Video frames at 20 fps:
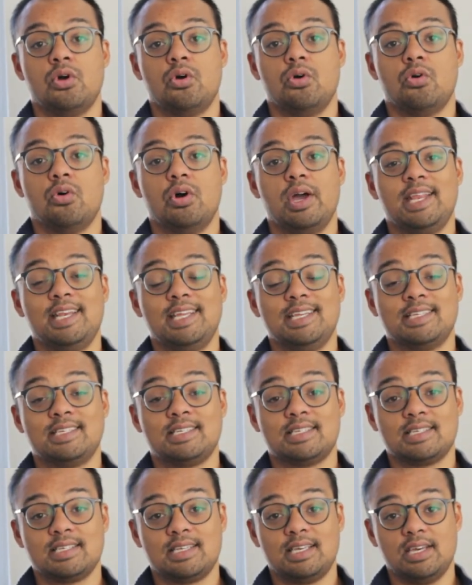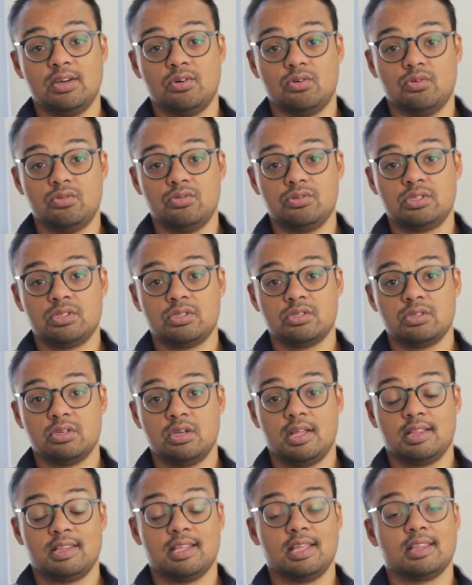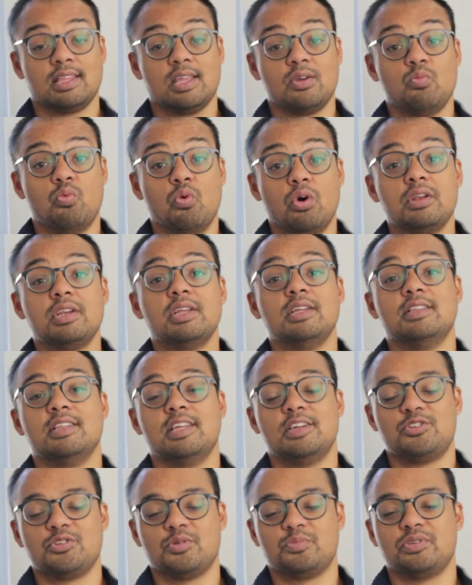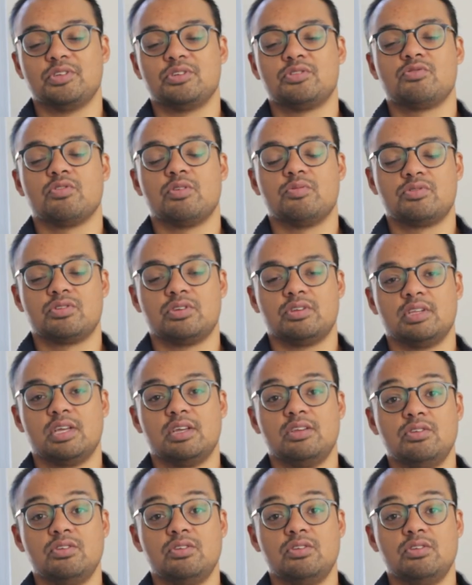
or any skills that they want in their job description that